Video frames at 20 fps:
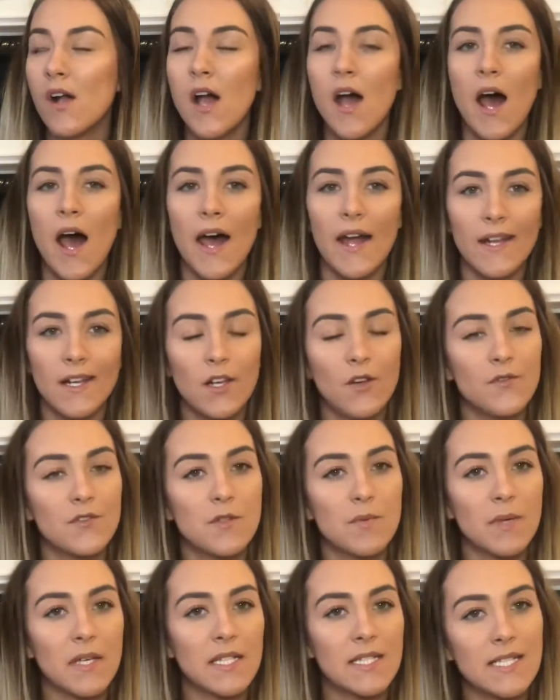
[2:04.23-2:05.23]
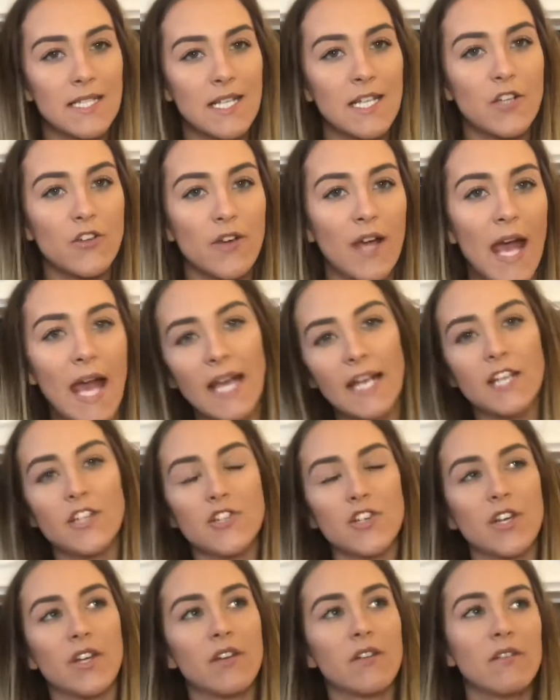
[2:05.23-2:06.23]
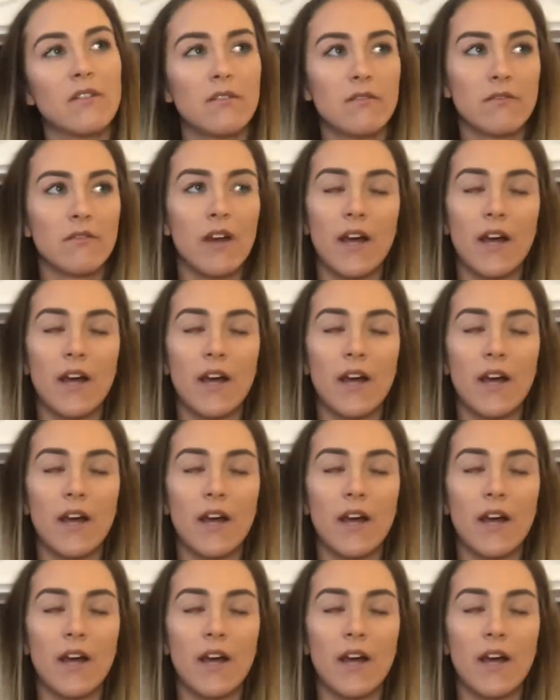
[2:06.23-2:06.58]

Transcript: I'd love to be a secret agent.